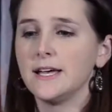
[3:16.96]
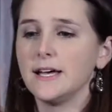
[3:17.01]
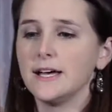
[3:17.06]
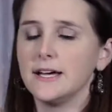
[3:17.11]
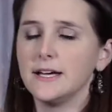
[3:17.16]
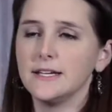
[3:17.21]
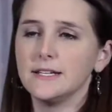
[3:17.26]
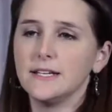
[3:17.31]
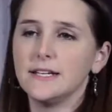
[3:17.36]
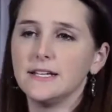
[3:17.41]

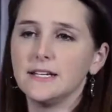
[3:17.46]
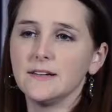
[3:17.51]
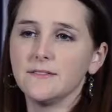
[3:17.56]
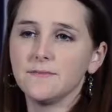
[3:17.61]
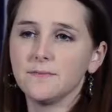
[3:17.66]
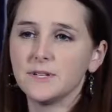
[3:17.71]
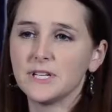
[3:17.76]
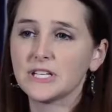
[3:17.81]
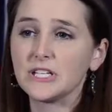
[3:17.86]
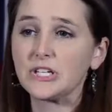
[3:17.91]
And
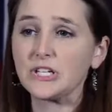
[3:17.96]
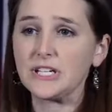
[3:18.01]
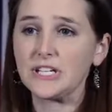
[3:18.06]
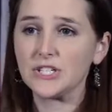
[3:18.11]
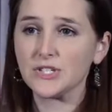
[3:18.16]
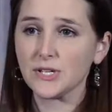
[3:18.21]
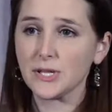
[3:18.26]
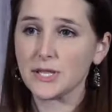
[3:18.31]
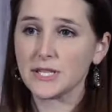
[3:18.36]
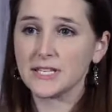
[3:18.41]
of particular
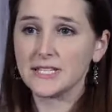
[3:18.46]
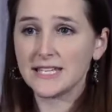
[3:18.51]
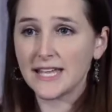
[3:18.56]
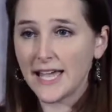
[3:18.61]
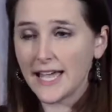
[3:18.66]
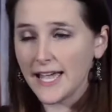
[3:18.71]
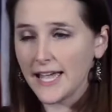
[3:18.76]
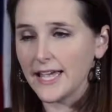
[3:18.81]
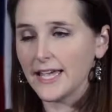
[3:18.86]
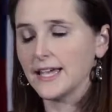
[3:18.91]
interest
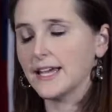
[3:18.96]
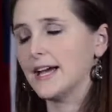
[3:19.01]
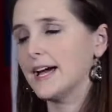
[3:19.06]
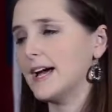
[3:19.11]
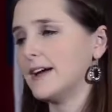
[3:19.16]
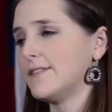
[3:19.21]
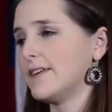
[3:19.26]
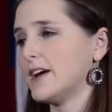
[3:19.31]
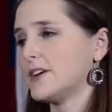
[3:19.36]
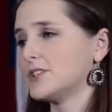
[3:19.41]
today,
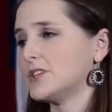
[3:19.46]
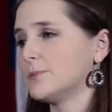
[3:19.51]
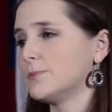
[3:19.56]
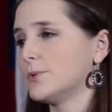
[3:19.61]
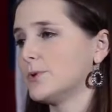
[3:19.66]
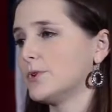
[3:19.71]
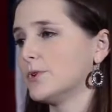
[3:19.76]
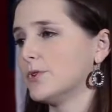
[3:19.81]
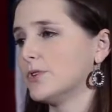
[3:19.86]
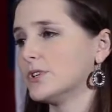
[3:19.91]
I've actually
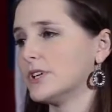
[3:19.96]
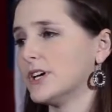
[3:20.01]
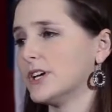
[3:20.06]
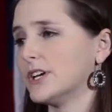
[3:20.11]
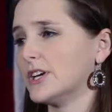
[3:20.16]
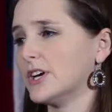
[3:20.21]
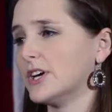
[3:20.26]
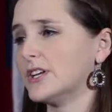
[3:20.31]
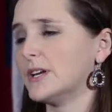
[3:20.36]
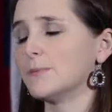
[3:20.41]
pulled a
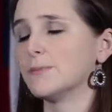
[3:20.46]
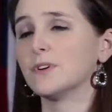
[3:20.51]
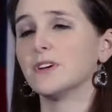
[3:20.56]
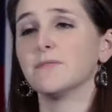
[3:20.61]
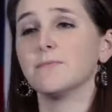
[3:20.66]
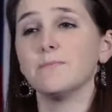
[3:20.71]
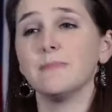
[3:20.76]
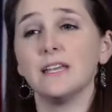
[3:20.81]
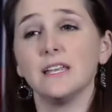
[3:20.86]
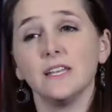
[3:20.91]
good number
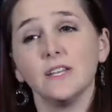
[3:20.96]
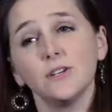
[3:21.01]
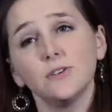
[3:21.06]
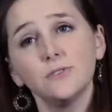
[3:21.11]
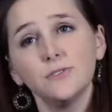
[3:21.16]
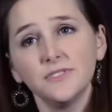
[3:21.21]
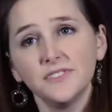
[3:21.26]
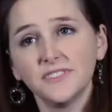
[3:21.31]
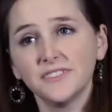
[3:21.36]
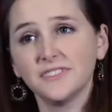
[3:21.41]
of
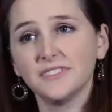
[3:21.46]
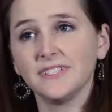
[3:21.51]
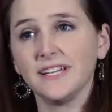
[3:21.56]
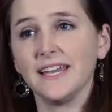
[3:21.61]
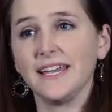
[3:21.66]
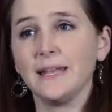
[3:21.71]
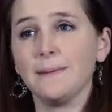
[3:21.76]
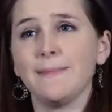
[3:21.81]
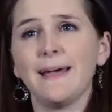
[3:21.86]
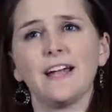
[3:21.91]
menus
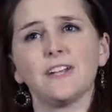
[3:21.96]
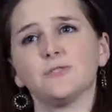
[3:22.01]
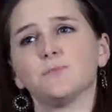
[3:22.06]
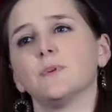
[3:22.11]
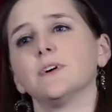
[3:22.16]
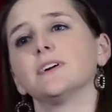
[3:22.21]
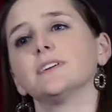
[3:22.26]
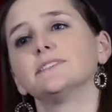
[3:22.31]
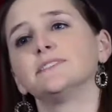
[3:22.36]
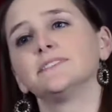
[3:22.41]
and
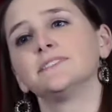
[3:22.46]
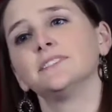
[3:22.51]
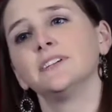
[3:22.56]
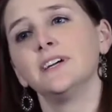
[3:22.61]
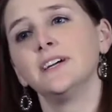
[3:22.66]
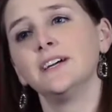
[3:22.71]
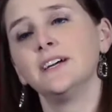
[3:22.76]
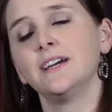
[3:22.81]
matchbooks